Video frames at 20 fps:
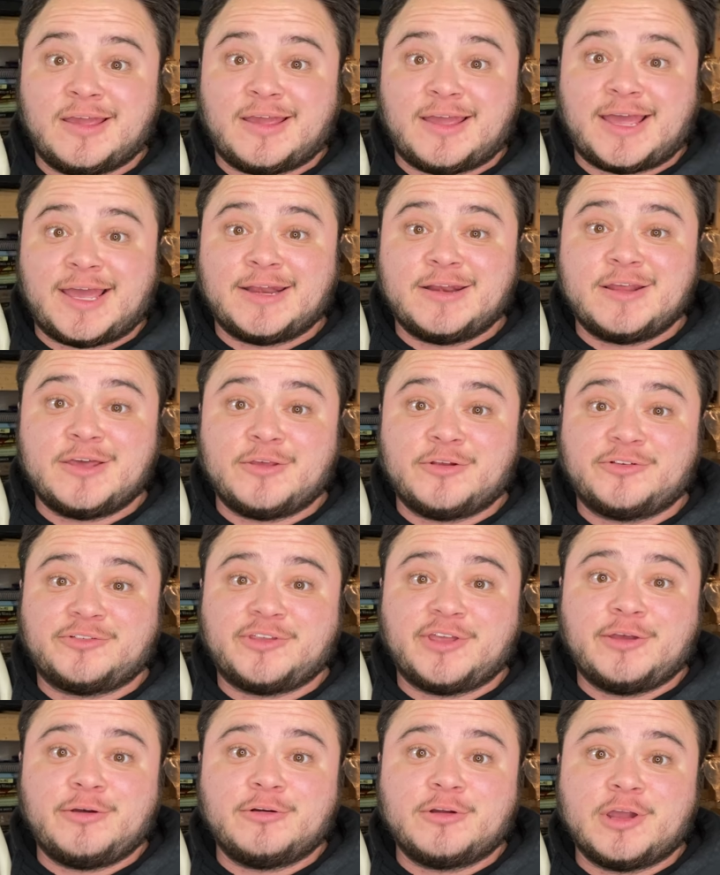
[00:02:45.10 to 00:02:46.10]
Had another
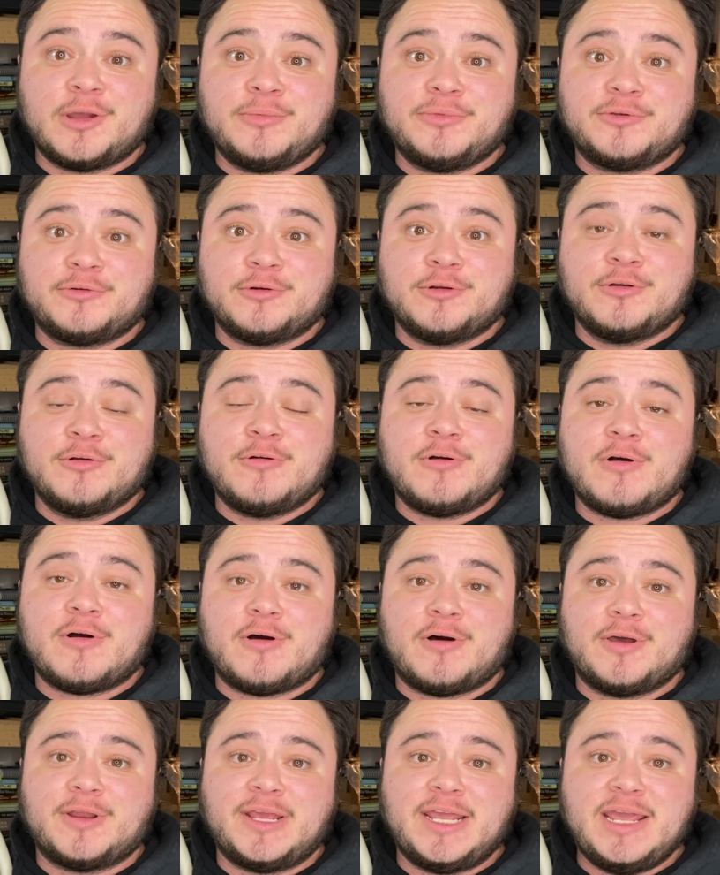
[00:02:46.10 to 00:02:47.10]
sale come through
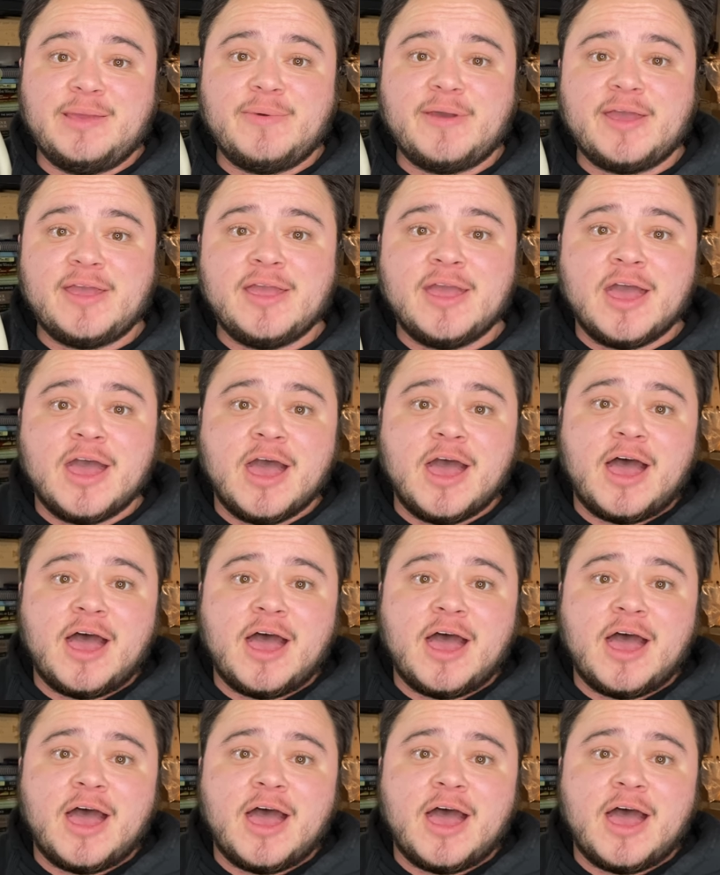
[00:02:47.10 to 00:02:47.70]
on eBay.